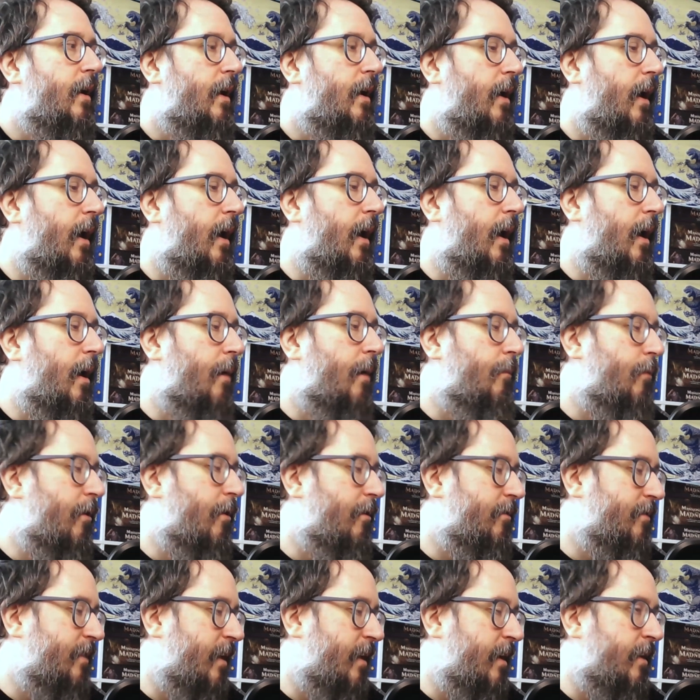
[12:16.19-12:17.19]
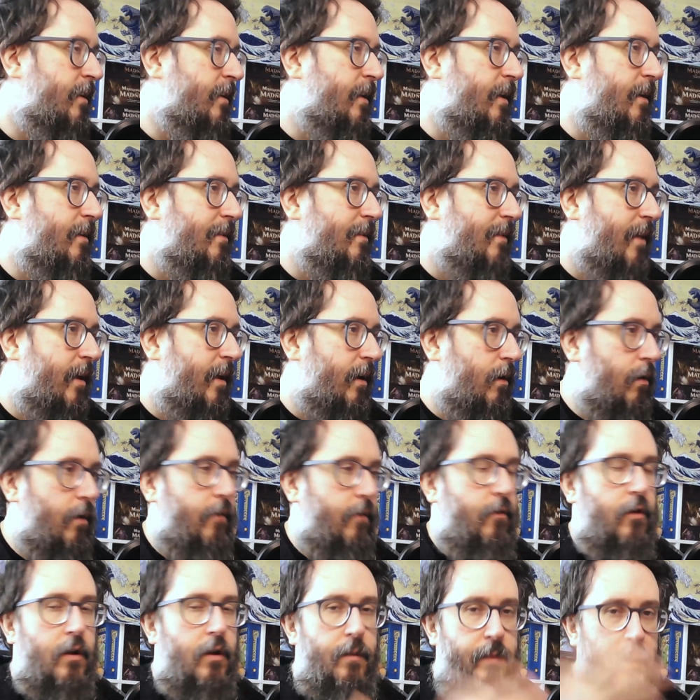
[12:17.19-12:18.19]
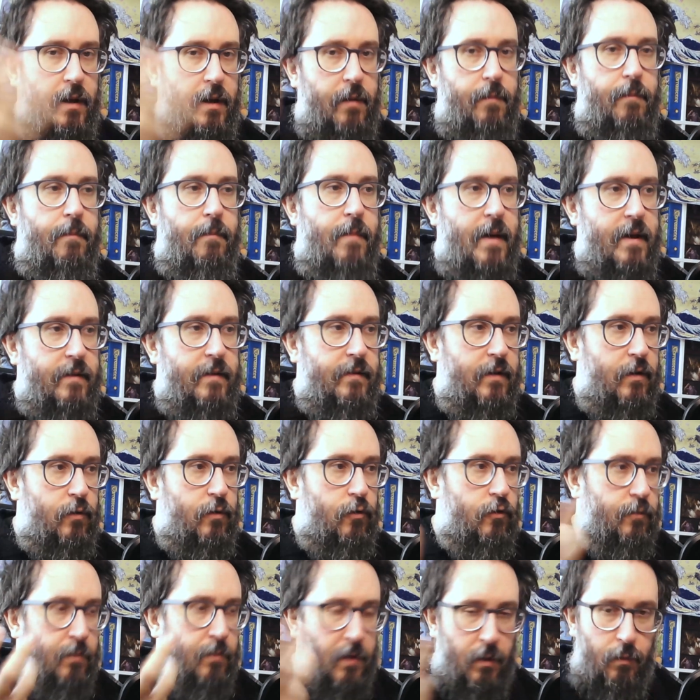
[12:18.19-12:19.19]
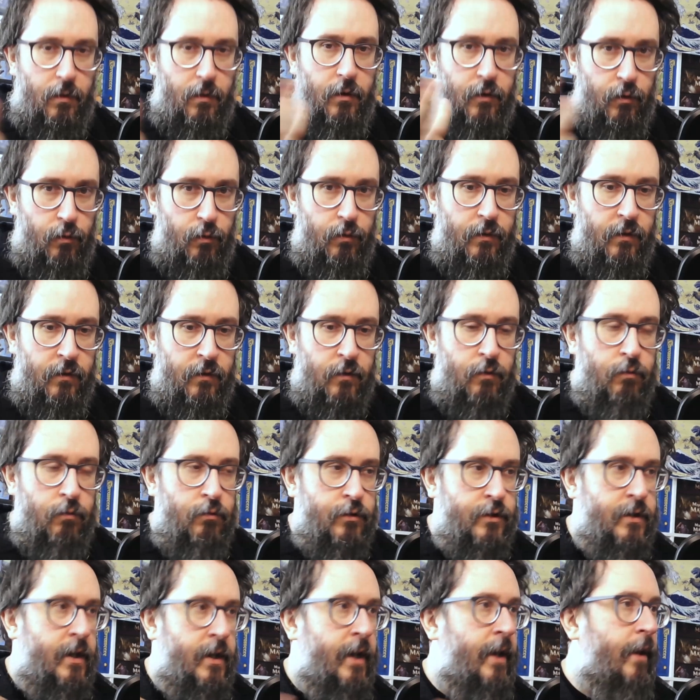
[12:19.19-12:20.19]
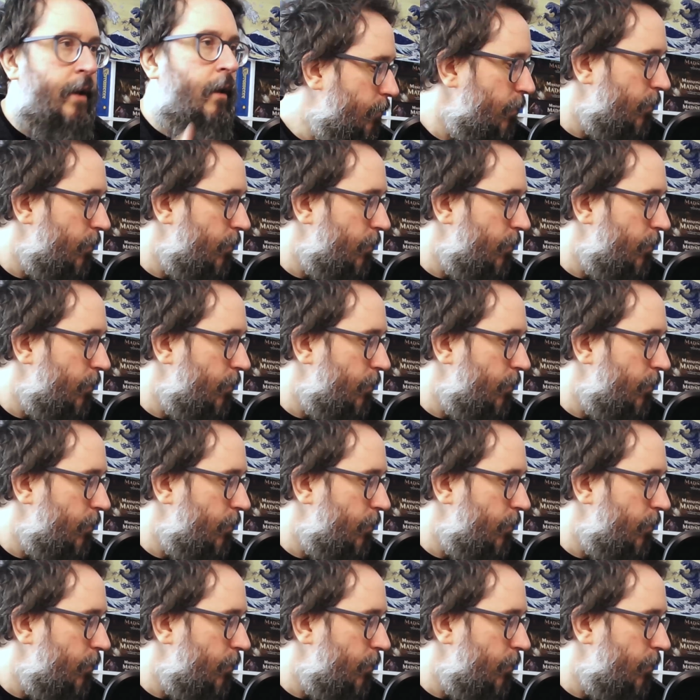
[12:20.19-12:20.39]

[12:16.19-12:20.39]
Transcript: Whereas D&D is like, I've got to be amazing and awesome, and I want to do all this cool shit,